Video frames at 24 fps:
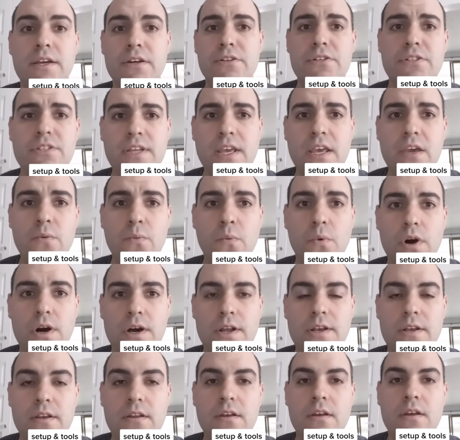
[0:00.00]
day one
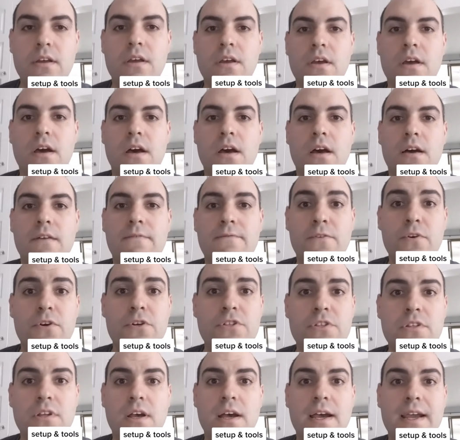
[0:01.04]
uh, first,
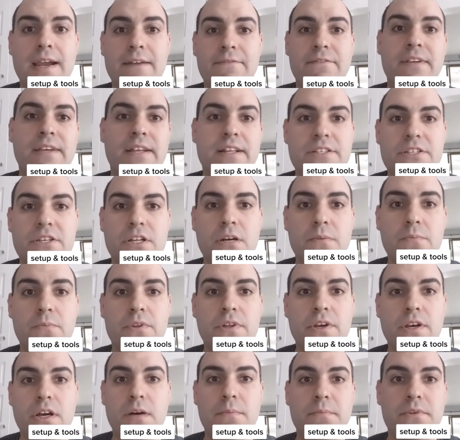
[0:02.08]
I have to get set up with a
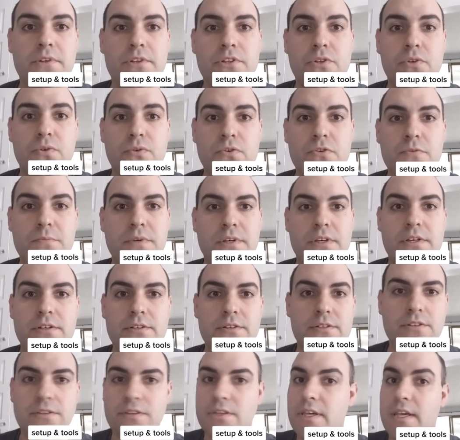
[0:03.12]
couple of tools because
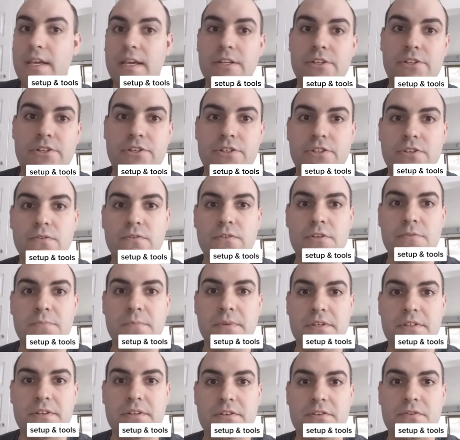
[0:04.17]
you can't just do this
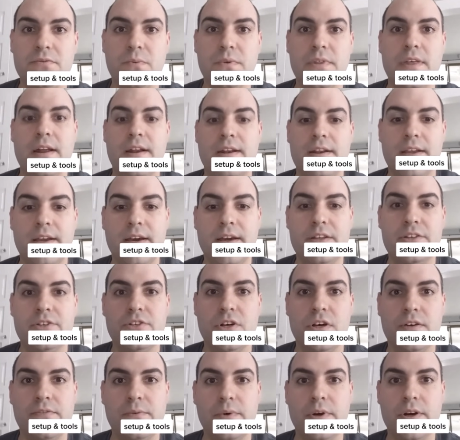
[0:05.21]
business without any kind of
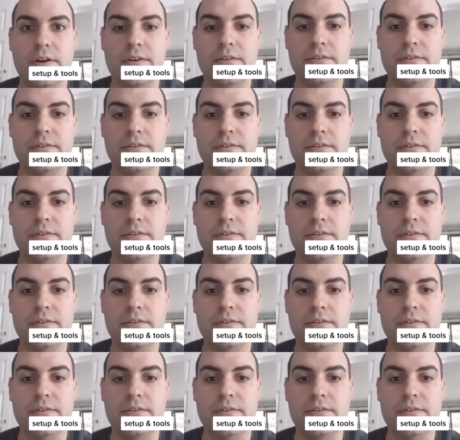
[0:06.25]
software.